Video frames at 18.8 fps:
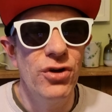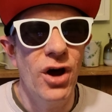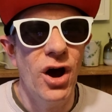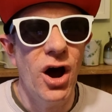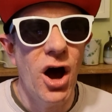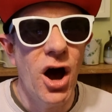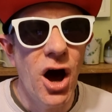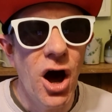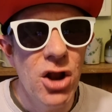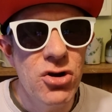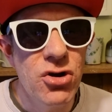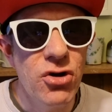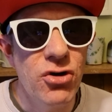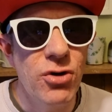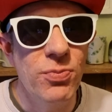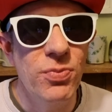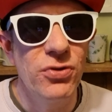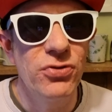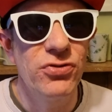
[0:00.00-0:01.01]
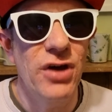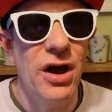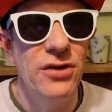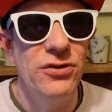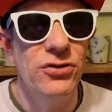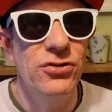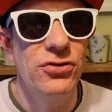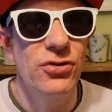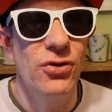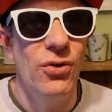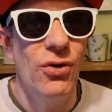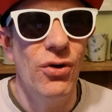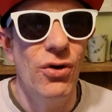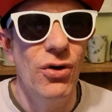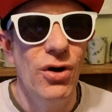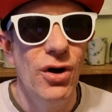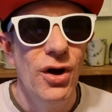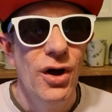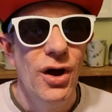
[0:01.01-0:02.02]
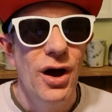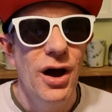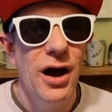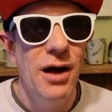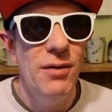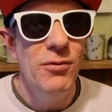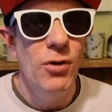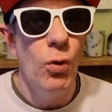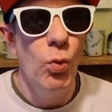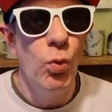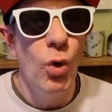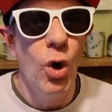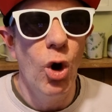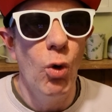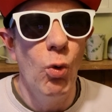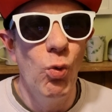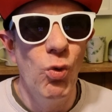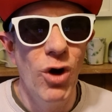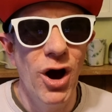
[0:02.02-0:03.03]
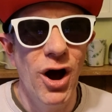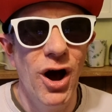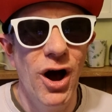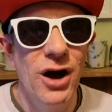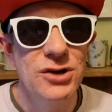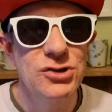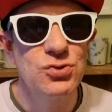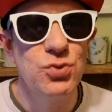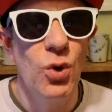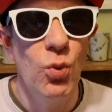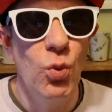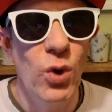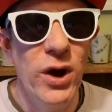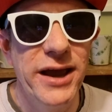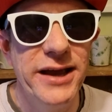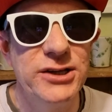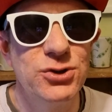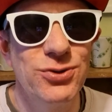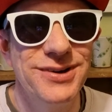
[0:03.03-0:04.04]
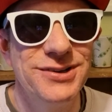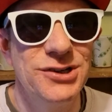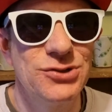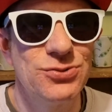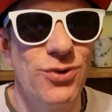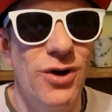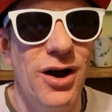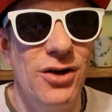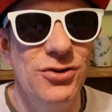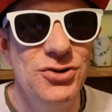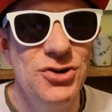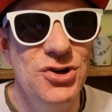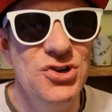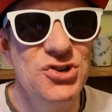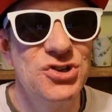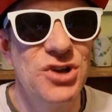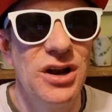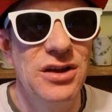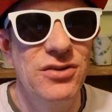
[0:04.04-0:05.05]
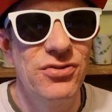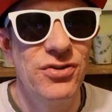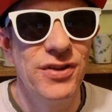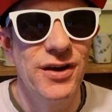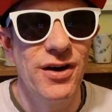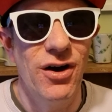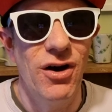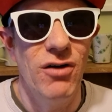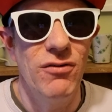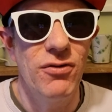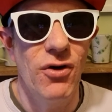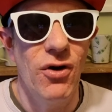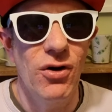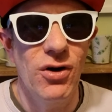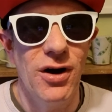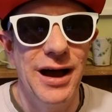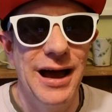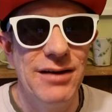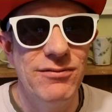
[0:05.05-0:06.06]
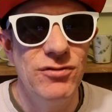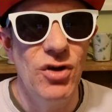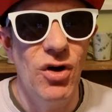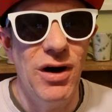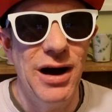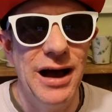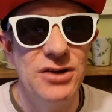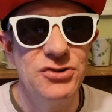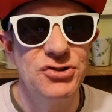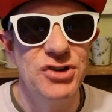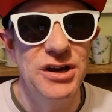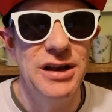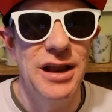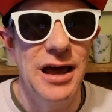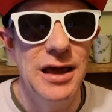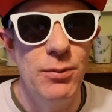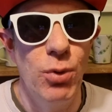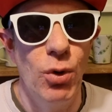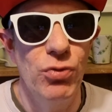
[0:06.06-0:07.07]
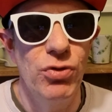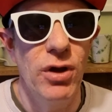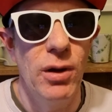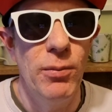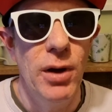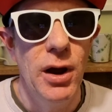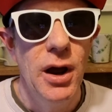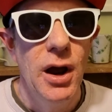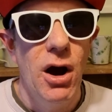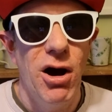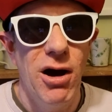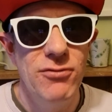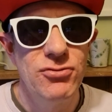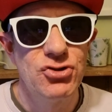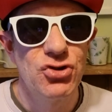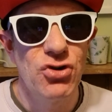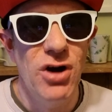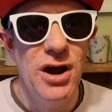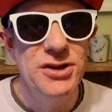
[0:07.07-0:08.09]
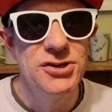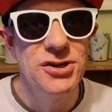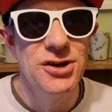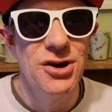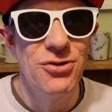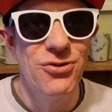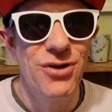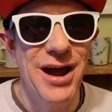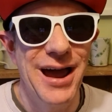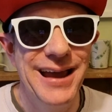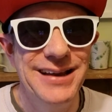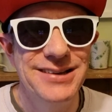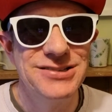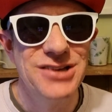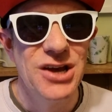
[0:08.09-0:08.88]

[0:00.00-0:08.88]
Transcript: 100% sure what works were which is why, unusually for the art vlog, I have not actually labelled them. I've tried to narrate